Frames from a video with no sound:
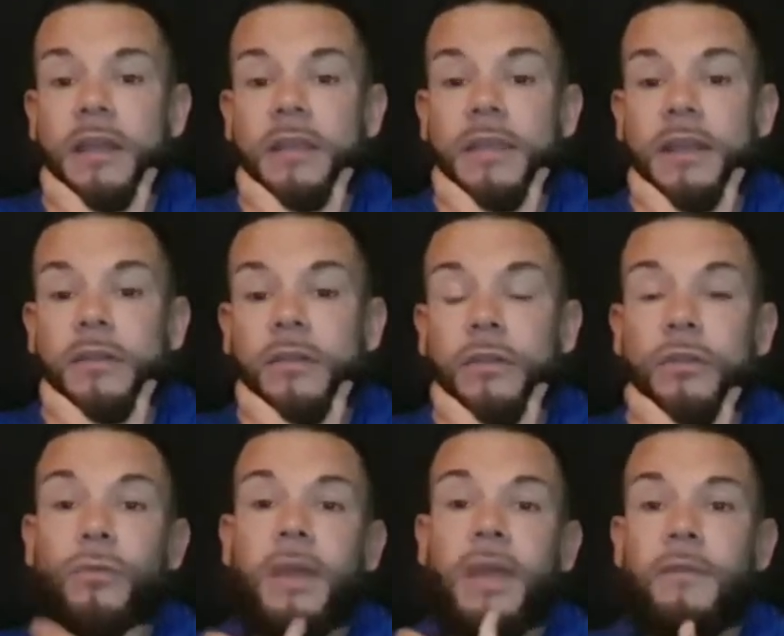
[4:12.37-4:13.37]
then
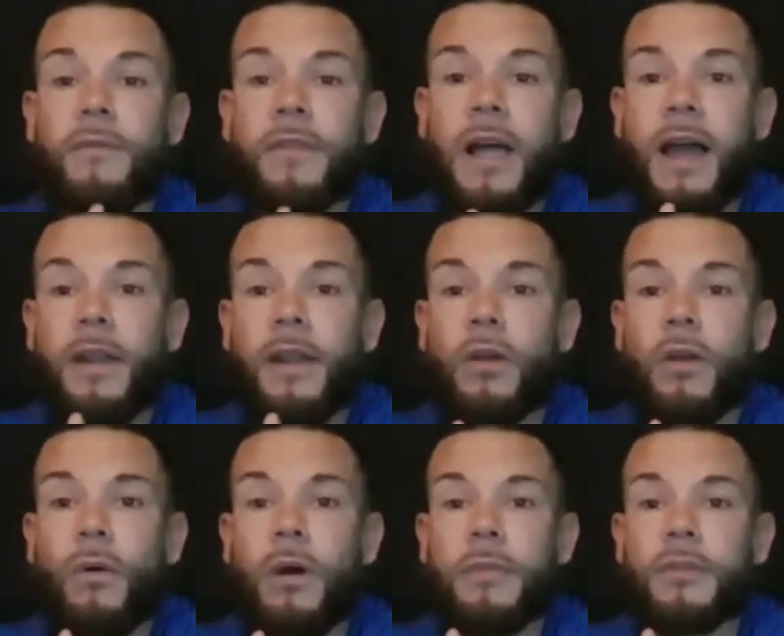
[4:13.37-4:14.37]
you can't fly or
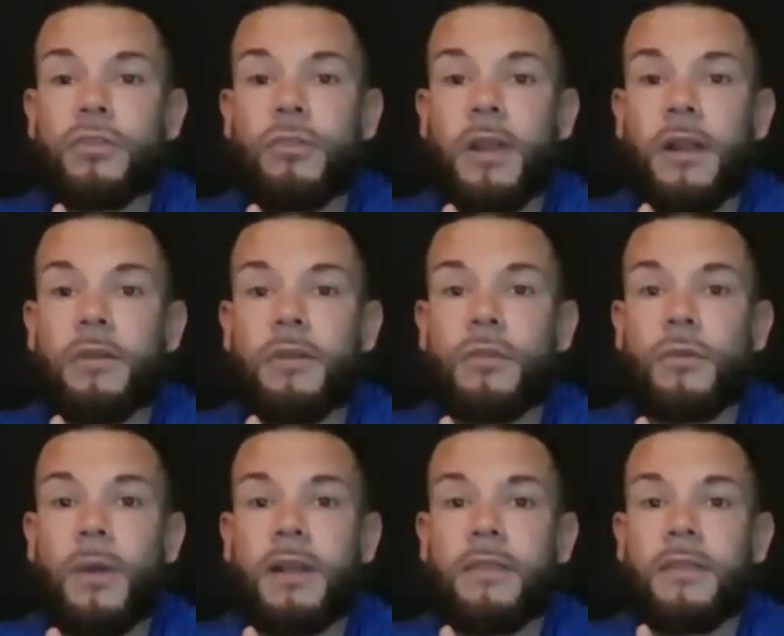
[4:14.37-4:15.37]
go on the train or
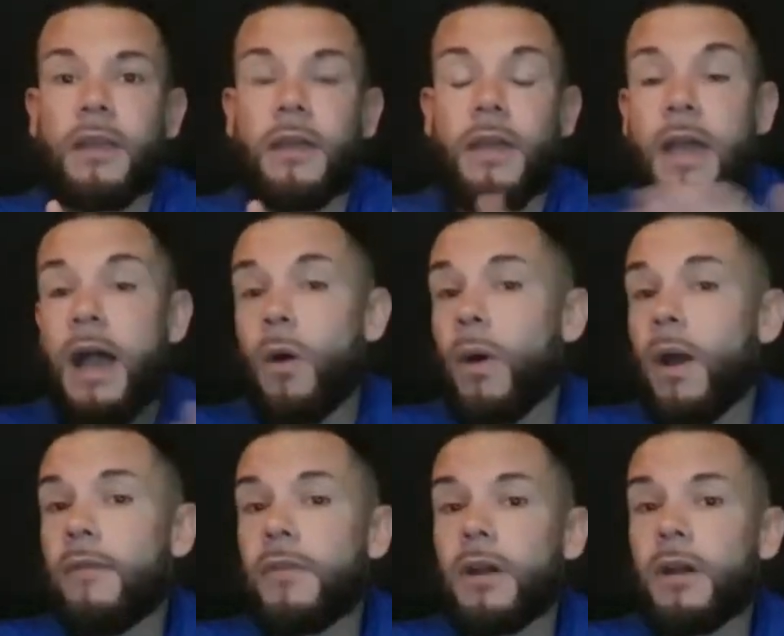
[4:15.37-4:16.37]
do anything.
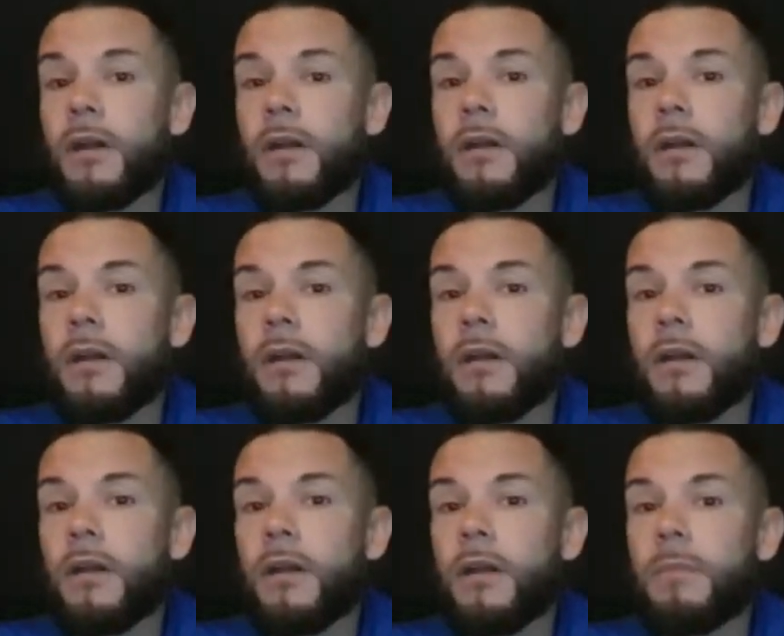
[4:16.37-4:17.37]
However,
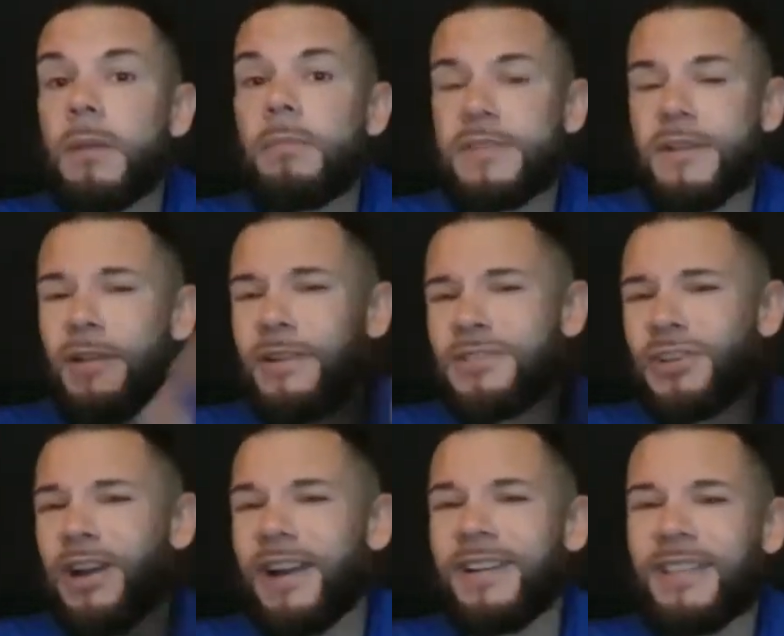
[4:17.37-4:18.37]
people say, oh, it's
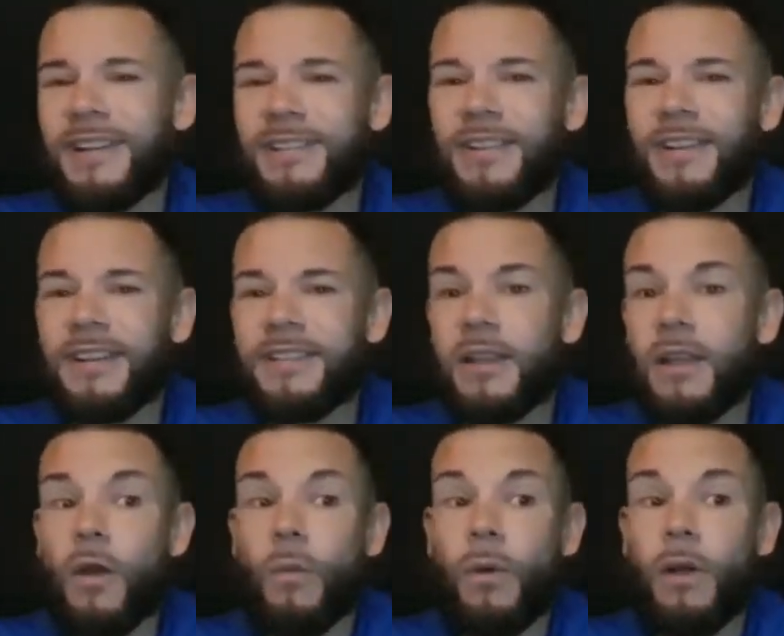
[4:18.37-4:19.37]
China, that's crazy.
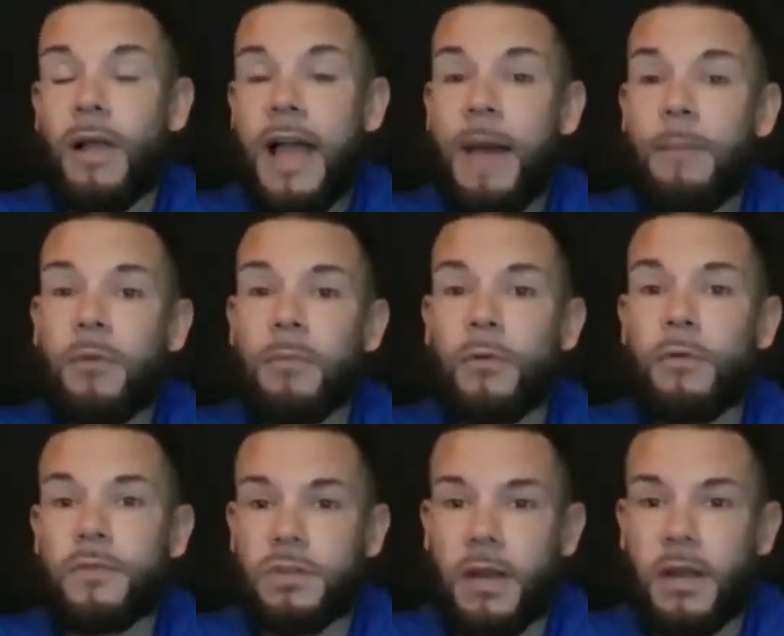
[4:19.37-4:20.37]
Well, Apple
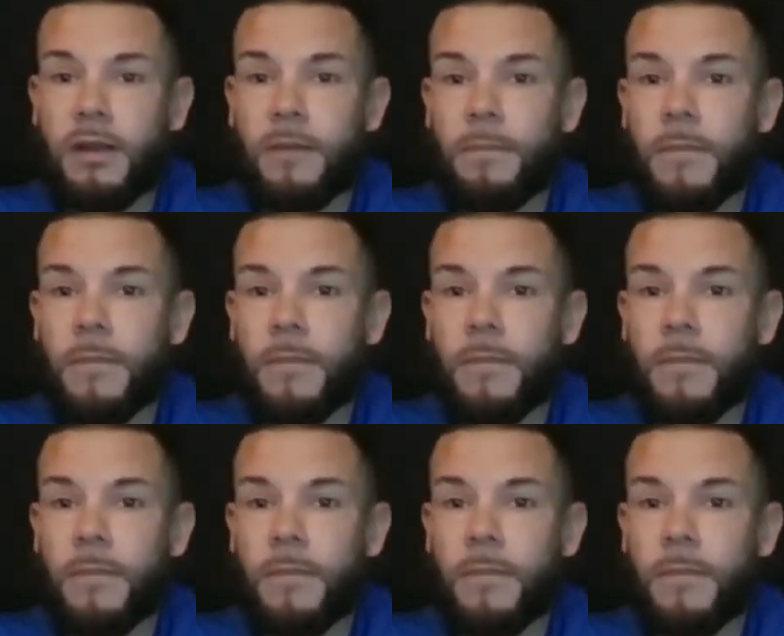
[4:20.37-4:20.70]
moved to China.